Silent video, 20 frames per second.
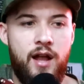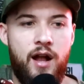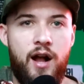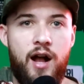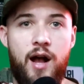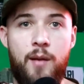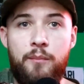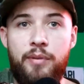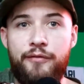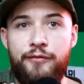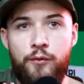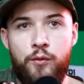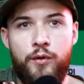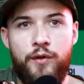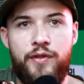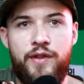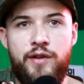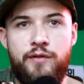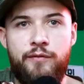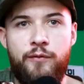um, before
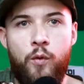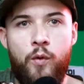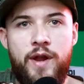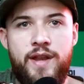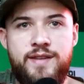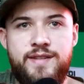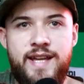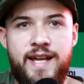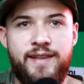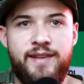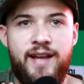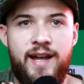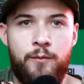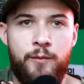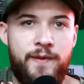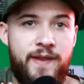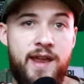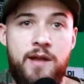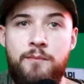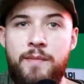the void deadline
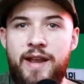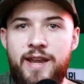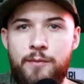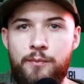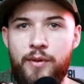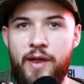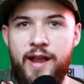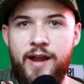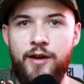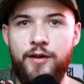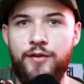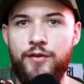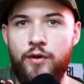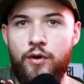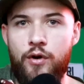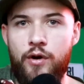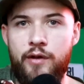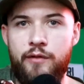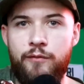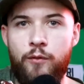when they had many players
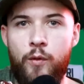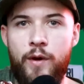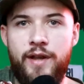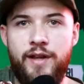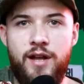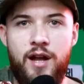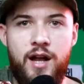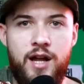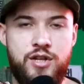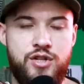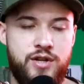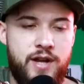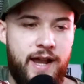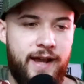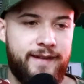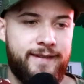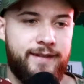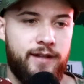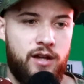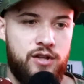on void
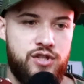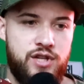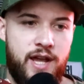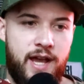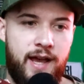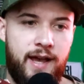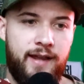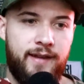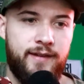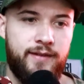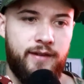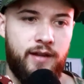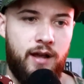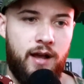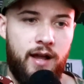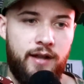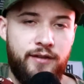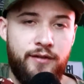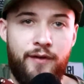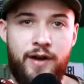contracts such as
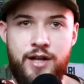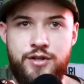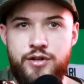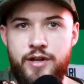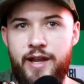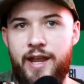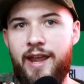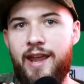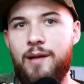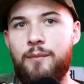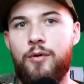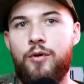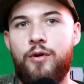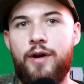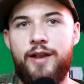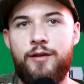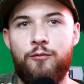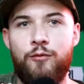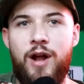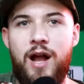uh, De'Vondre Campbell
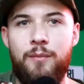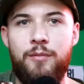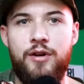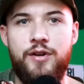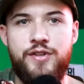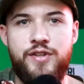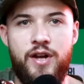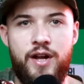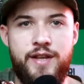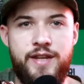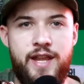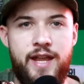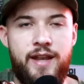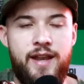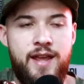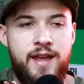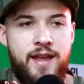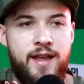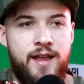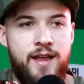and Robert Tonyan.
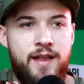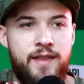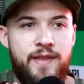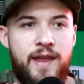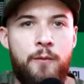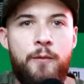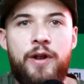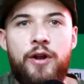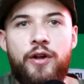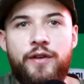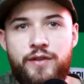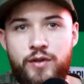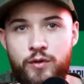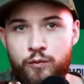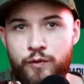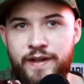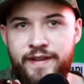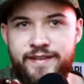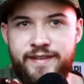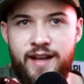They went on to
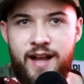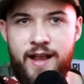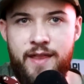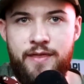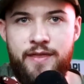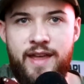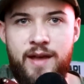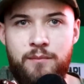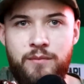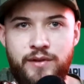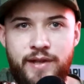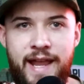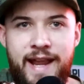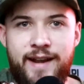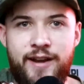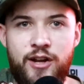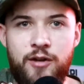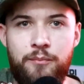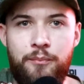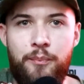re sign them
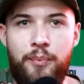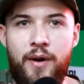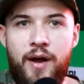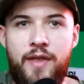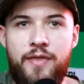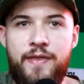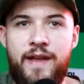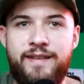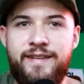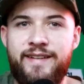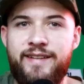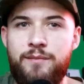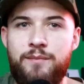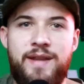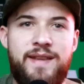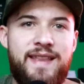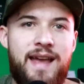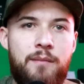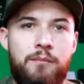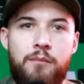later, but that doesn't
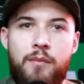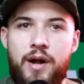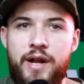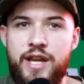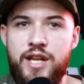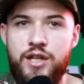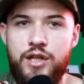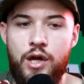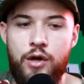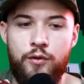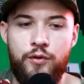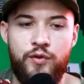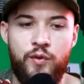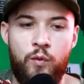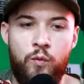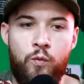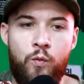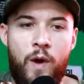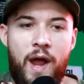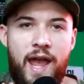mean that money goes
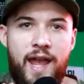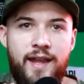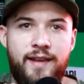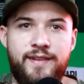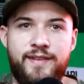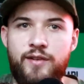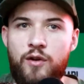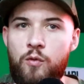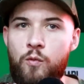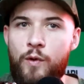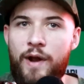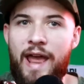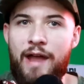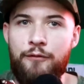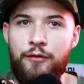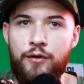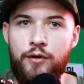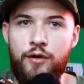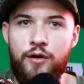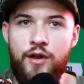away. So,
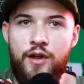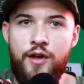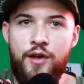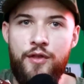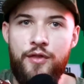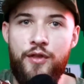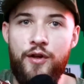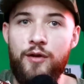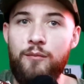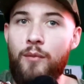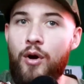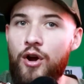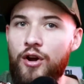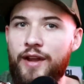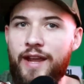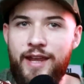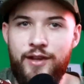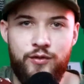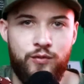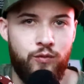whatever their
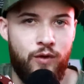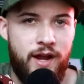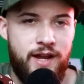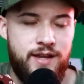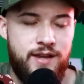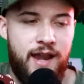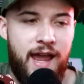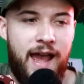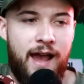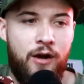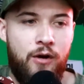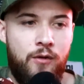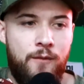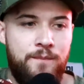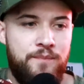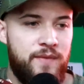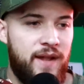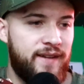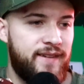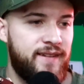mark is right now,
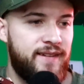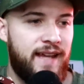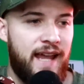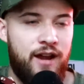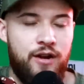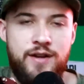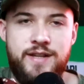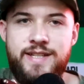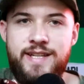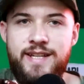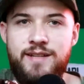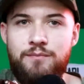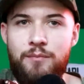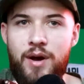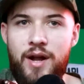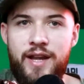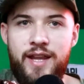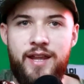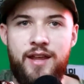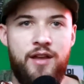that's guaranteed
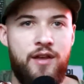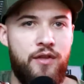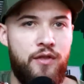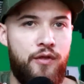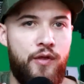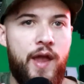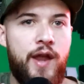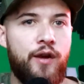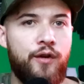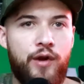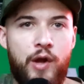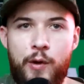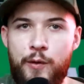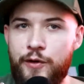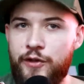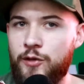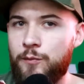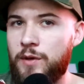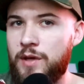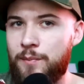money. They are
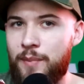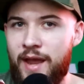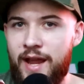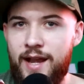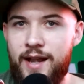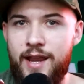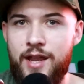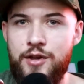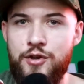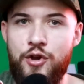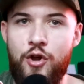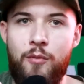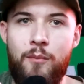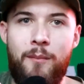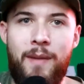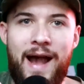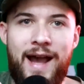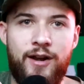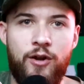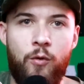going to be paid it no
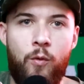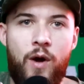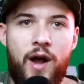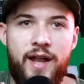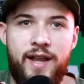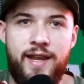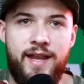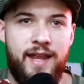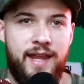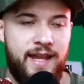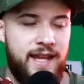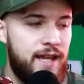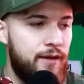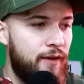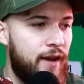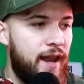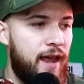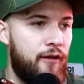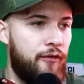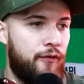matter what,
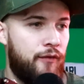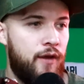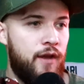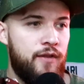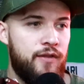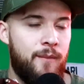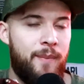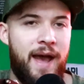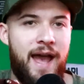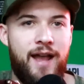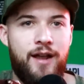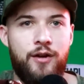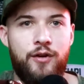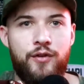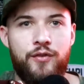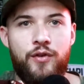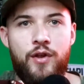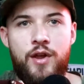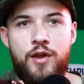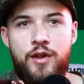even if the
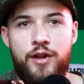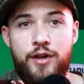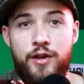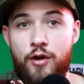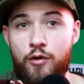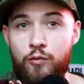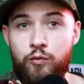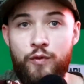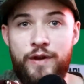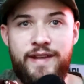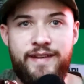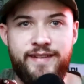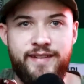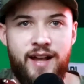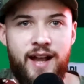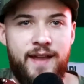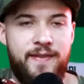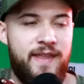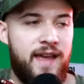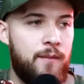Packers you know,
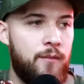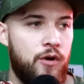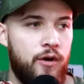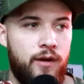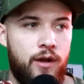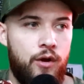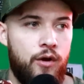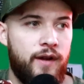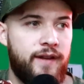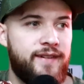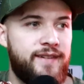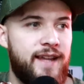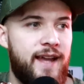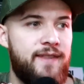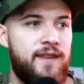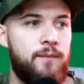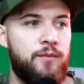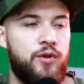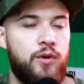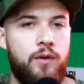re-sign them or, or
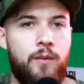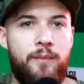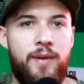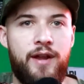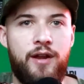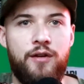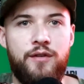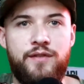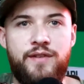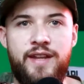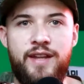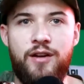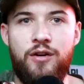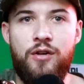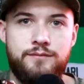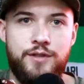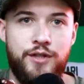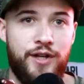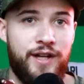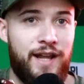extend them to a bigger
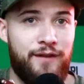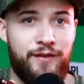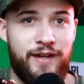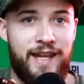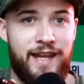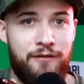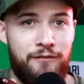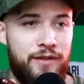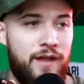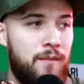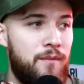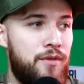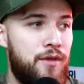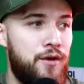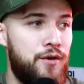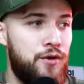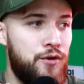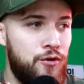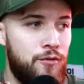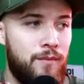deal. They're gonna have to give them the
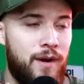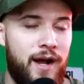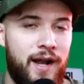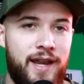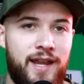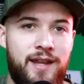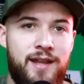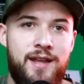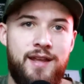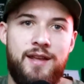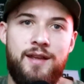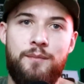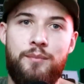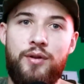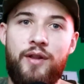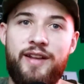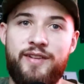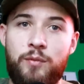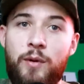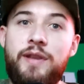new money
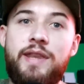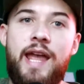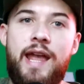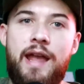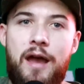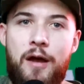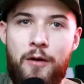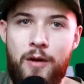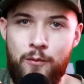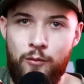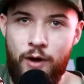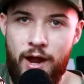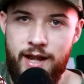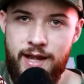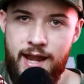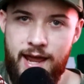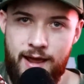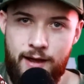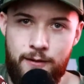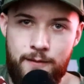plus what they owe them right
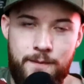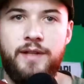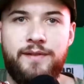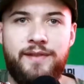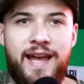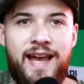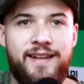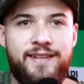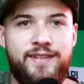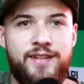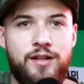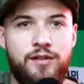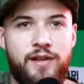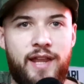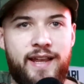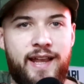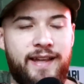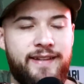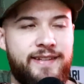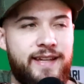now. And last year,
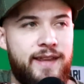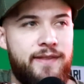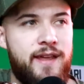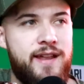like I said,